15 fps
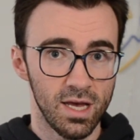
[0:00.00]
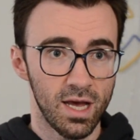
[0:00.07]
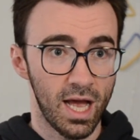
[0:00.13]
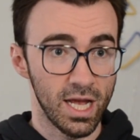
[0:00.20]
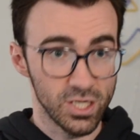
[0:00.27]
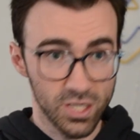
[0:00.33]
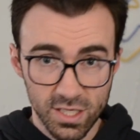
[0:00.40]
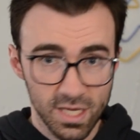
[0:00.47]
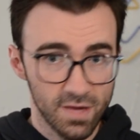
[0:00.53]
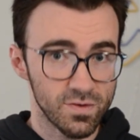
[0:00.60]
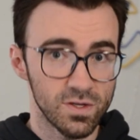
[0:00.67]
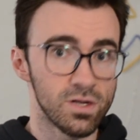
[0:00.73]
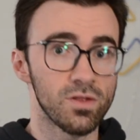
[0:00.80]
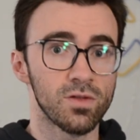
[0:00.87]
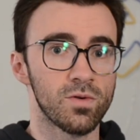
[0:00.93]
I just have
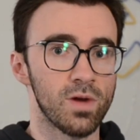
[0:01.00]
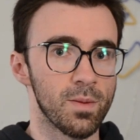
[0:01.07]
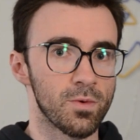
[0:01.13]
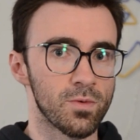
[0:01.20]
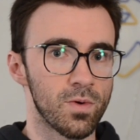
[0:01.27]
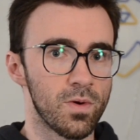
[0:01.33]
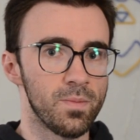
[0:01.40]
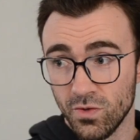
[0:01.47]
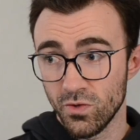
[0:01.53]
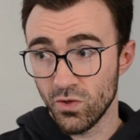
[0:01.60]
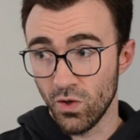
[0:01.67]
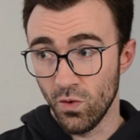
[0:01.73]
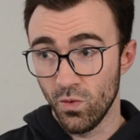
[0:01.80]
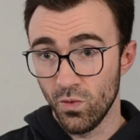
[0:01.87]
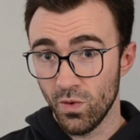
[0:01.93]
to know the grammar rule.
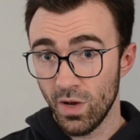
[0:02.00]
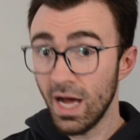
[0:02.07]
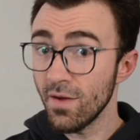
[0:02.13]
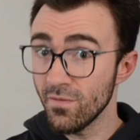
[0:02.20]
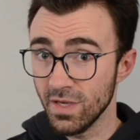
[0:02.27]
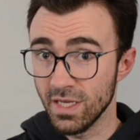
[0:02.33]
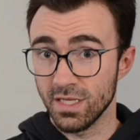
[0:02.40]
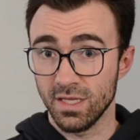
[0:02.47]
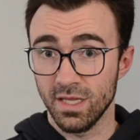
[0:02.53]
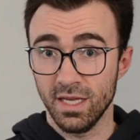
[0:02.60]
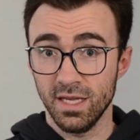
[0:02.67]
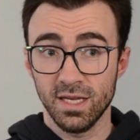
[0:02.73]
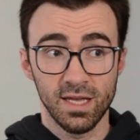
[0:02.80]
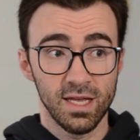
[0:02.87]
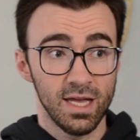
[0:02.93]
So
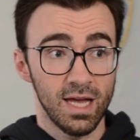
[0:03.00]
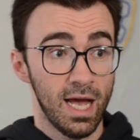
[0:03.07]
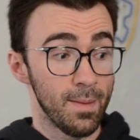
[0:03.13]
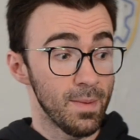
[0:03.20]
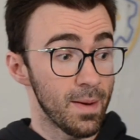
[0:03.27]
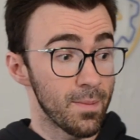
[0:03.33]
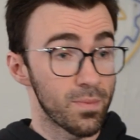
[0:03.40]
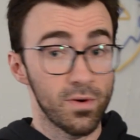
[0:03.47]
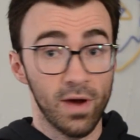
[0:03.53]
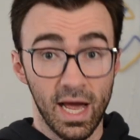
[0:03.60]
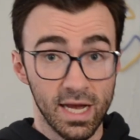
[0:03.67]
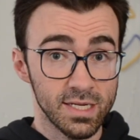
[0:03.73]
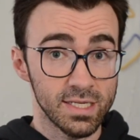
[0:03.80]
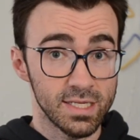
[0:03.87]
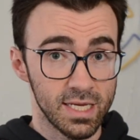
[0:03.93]
obviously, I'm not
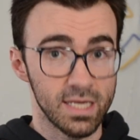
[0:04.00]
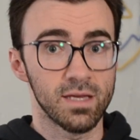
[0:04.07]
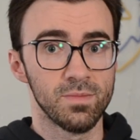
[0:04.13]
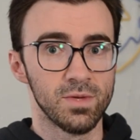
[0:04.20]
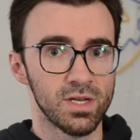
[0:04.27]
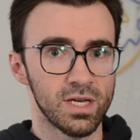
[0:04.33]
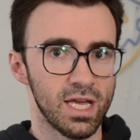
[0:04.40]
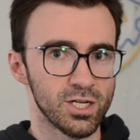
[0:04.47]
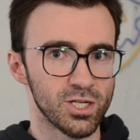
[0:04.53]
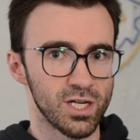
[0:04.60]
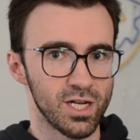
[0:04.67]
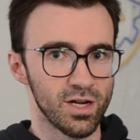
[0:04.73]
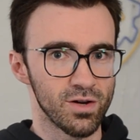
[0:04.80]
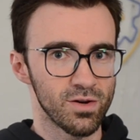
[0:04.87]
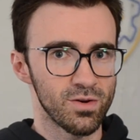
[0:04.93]
practicing communication
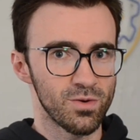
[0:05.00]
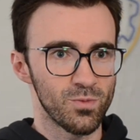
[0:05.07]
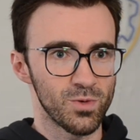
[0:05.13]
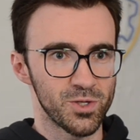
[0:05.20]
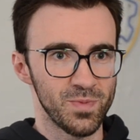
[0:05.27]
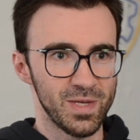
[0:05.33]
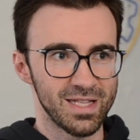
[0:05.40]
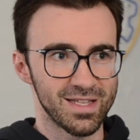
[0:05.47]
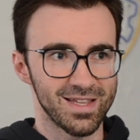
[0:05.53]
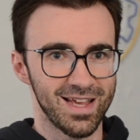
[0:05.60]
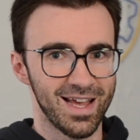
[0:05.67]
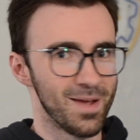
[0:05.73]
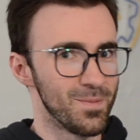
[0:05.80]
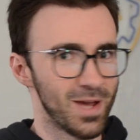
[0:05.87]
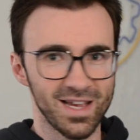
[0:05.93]
here, which means
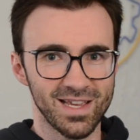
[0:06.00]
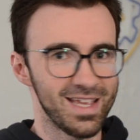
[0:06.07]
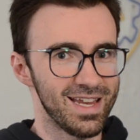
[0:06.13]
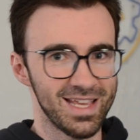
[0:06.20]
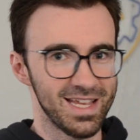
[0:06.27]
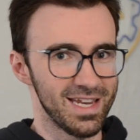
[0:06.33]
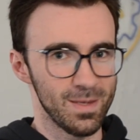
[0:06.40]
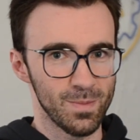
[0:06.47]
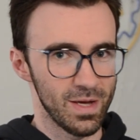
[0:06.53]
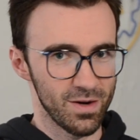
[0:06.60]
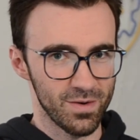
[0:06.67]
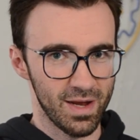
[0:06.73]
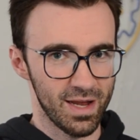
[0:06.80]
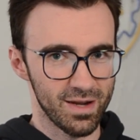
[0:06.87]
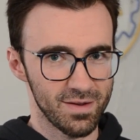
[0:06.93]
I'm not getting any
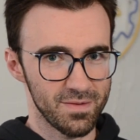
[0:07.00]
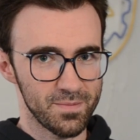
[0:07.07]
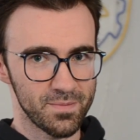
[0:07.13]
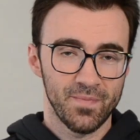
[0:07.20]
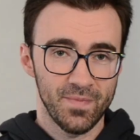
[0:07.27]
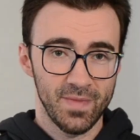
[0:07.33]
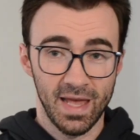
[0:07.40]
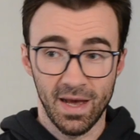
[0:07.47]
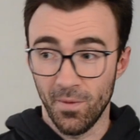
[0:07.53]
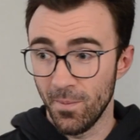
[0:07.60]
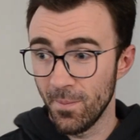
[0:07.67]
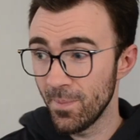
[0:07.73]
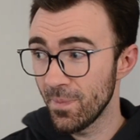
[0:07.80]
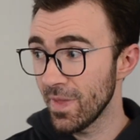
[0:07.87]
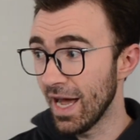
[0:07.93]
better at it. Now,
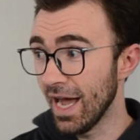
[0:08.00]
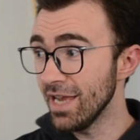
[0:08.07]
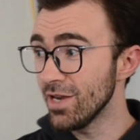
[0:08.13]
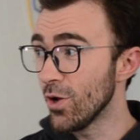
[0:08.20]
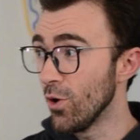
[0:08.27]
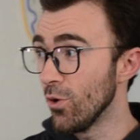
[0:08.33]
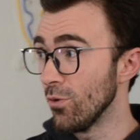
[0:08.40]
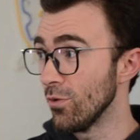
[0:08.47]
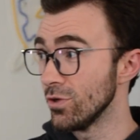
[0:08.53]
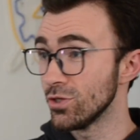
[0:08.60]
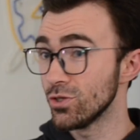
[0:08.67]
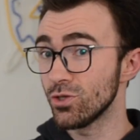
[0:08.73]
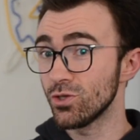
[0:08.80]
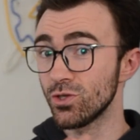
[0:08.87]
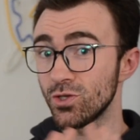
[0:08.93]
I know
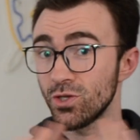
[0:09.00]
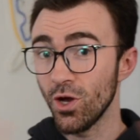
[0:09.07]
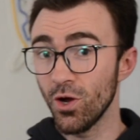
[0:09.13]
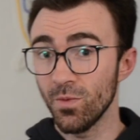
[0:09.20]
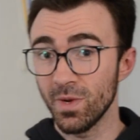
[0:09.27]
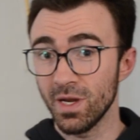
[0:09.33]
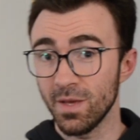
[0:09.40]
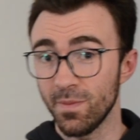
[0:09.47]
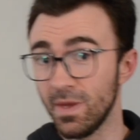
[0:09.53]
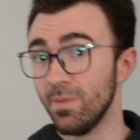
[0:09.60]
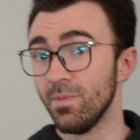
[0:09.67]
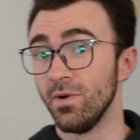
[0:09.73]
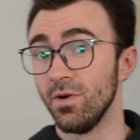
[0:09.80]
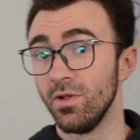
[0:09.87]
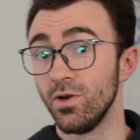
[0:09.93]
so many
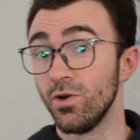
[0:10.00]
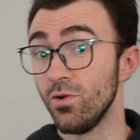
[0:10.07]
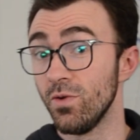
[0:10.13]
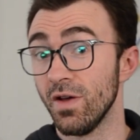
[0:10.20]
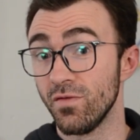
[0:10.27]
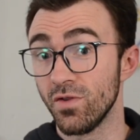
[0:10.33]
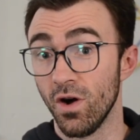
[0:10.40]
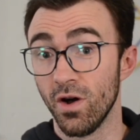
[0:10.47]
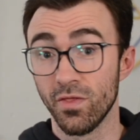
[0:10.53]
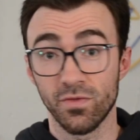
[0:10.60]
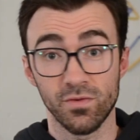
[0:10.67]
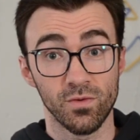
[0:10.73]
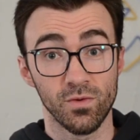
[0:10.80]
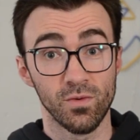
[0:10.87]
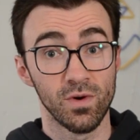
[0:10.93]
people who have gone
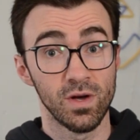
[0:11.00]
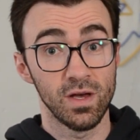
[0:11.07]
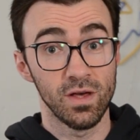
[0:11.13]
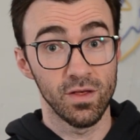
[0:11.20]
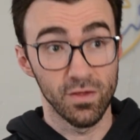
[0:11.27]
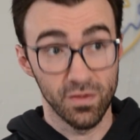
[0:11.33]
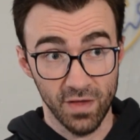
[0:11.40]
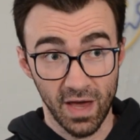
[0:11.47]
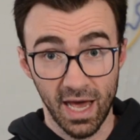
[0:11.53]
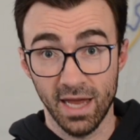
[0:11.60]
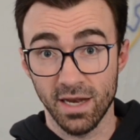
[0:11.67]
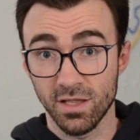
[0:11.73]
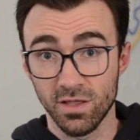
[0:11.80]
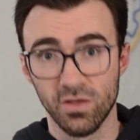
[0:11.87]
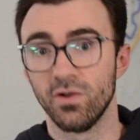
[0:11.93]
through
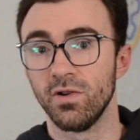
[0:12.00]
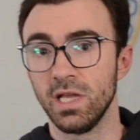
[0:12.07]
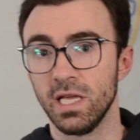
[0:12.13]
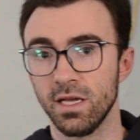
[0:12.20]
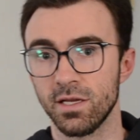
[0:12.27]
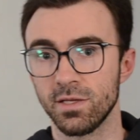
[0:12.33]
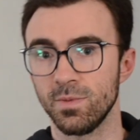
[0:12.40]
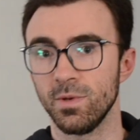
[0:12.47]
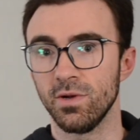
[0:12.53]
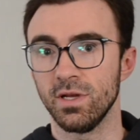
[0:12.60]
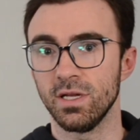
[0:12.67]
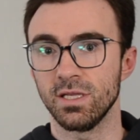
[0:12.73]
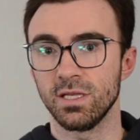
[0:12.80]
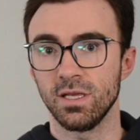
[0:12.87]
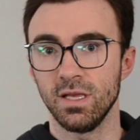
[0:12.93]
that learning
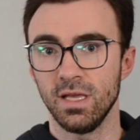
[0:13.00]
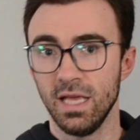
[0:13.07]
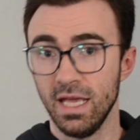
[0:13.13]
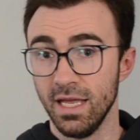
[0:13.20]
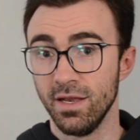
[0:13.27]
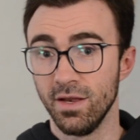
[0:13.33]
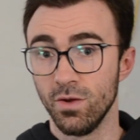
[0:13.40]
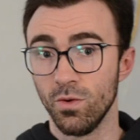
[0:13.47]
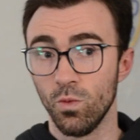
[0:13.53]
experience in